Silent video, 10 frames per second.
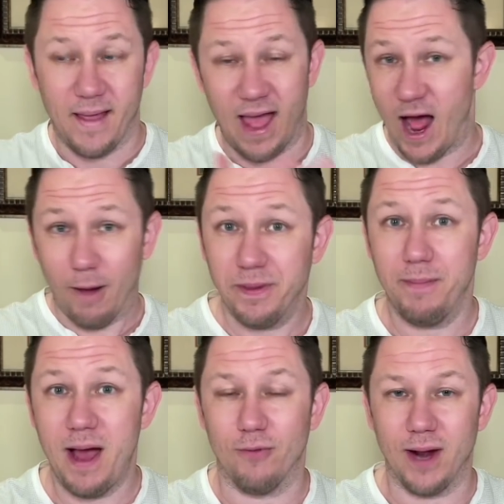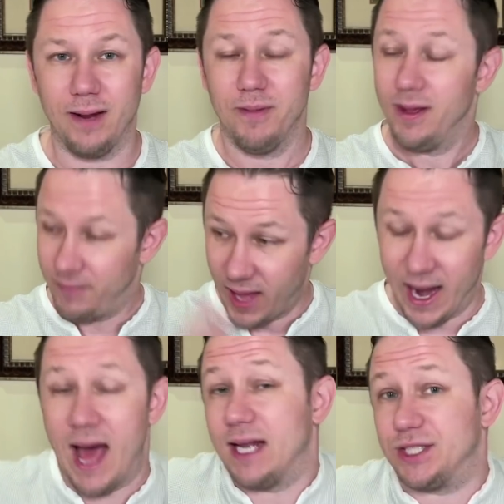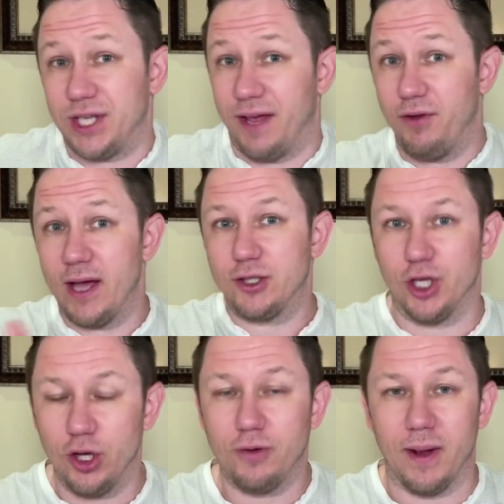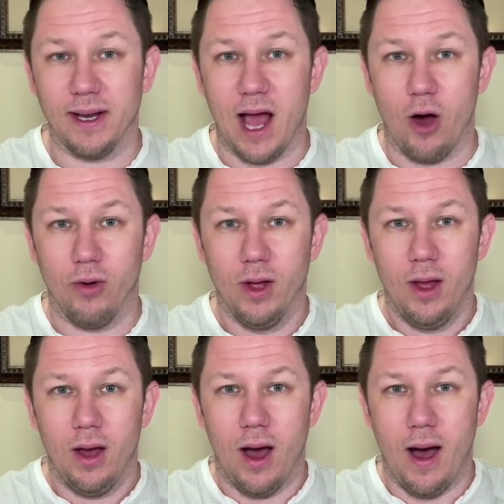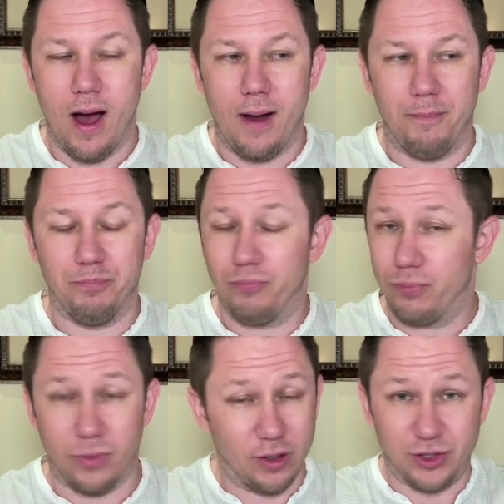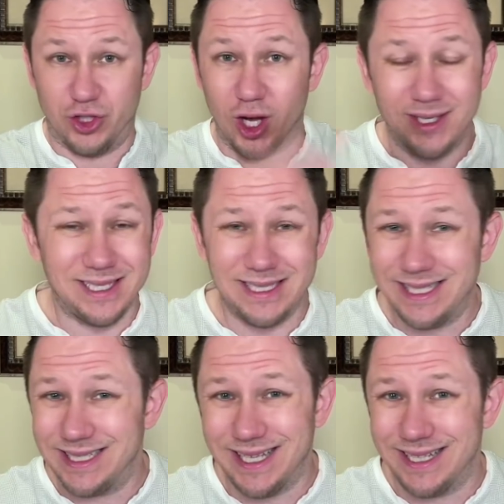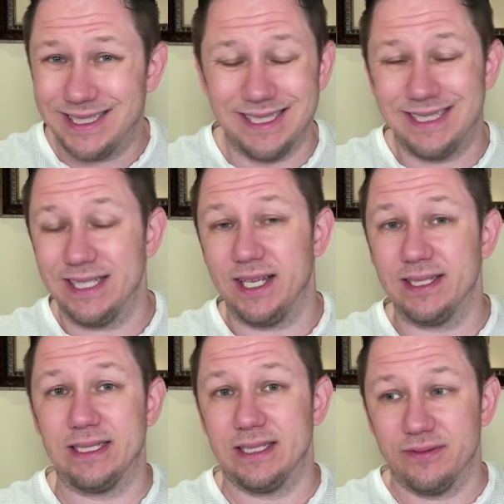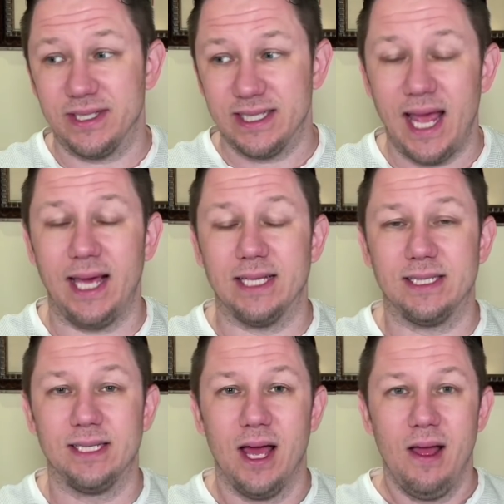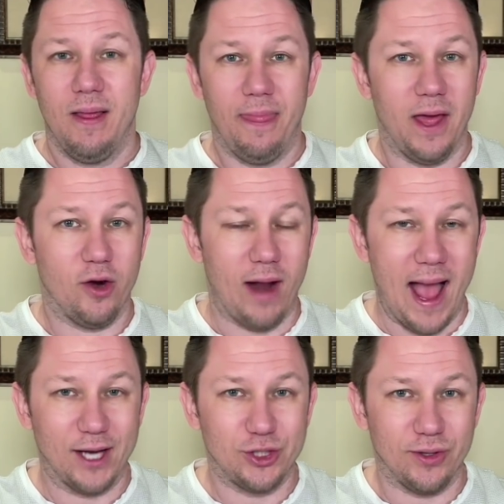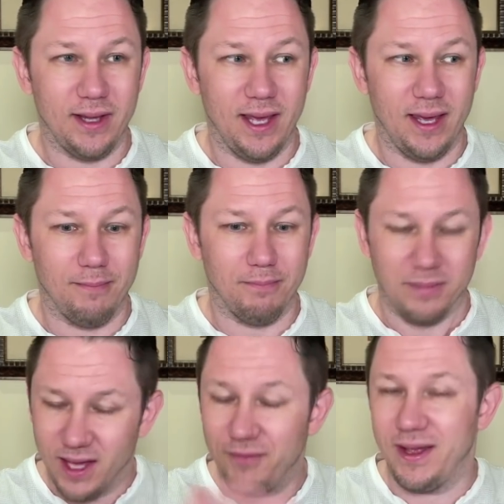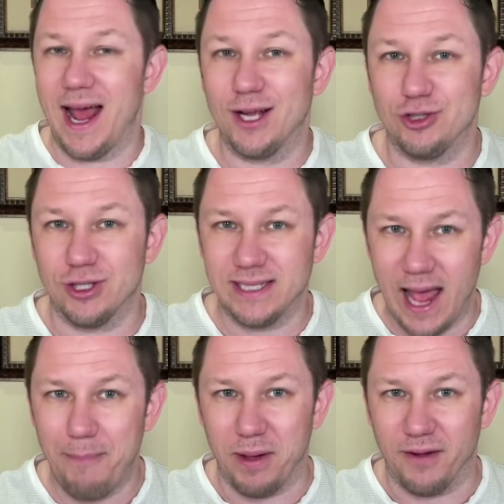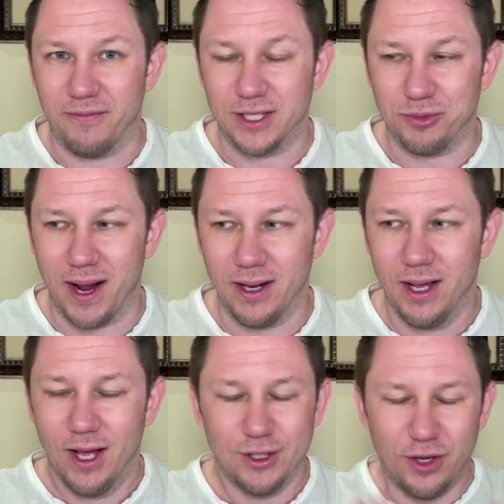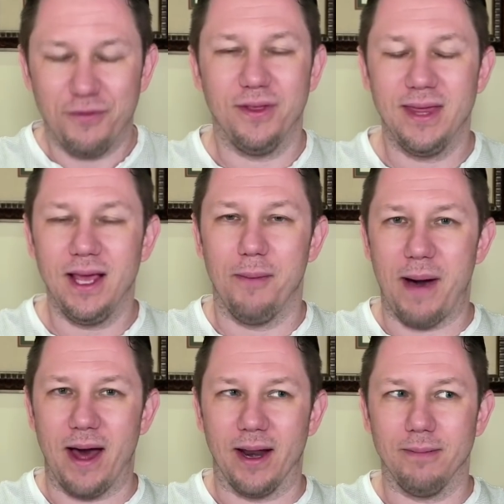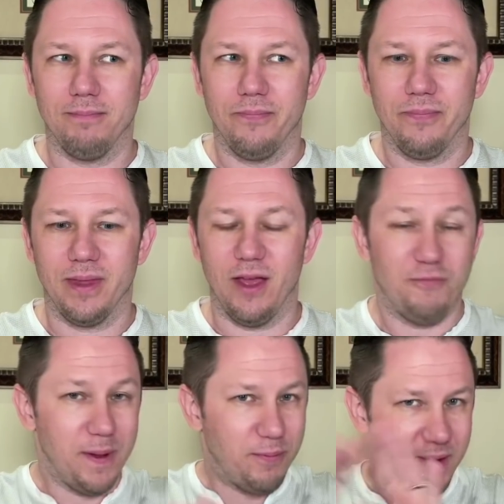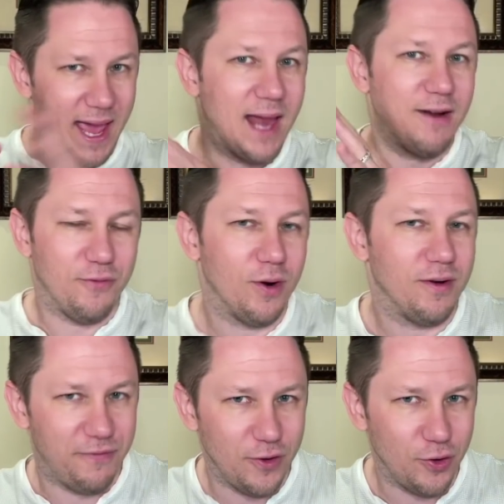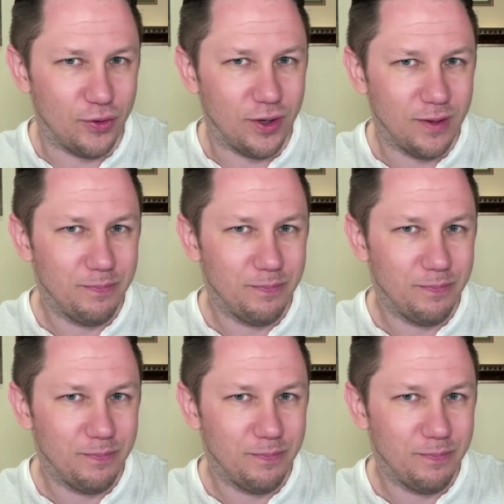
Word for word: help them out, right? And honestly, if you actually look right now, um, there's dozens and dozens and dozens of states that are actually giving extra SNAP benefits, right? So if you think about it, if people can't afford food,